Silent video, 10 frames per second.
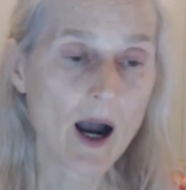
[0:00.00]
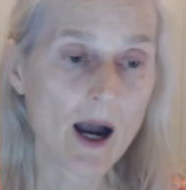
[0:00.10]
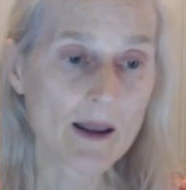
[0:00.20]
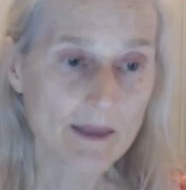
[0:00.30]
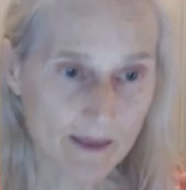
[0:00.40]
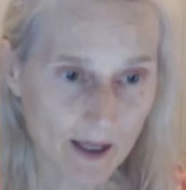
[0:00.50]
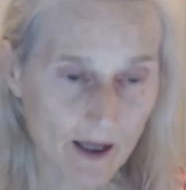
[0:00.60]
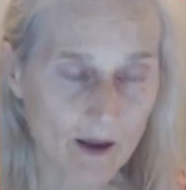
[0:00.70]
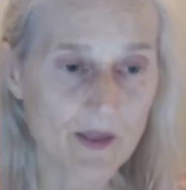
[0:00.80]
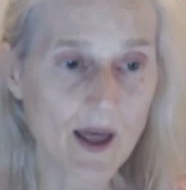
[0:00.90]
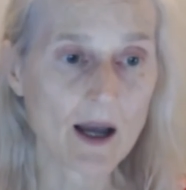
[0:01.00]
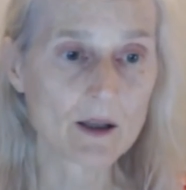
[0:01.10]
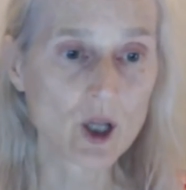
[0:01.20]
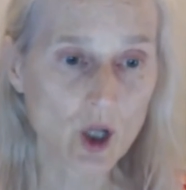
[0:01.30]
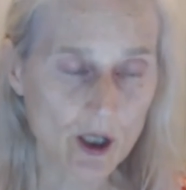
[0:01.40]
I think that
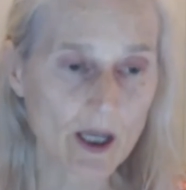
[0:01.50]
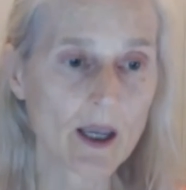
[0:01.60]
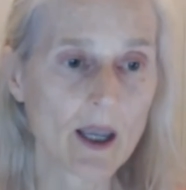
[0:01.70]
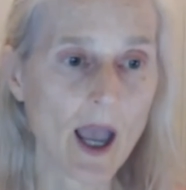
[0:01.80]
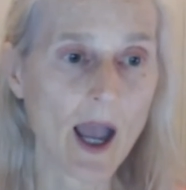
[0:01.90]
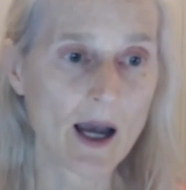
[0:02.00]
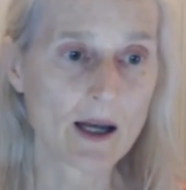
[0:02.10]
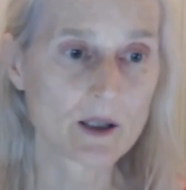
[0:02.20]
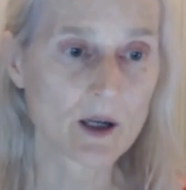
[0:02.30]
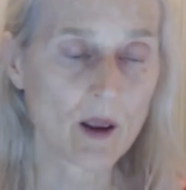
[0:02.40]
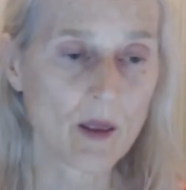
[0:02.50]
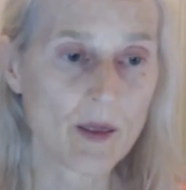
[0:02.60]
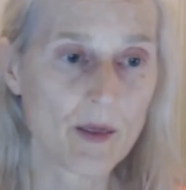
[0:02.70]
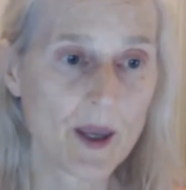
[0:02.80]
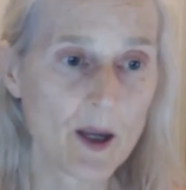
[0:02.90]
looking at
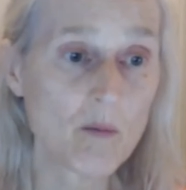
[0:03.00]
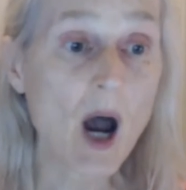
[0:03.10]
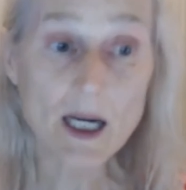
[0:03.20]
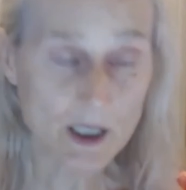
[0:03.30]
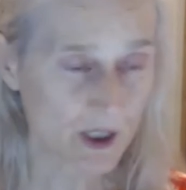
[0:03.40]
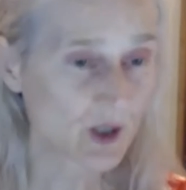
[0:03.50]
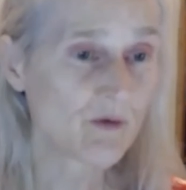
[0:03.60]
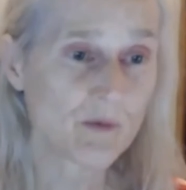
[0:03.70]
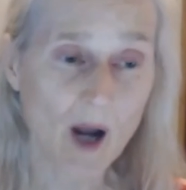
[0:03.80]
the modest,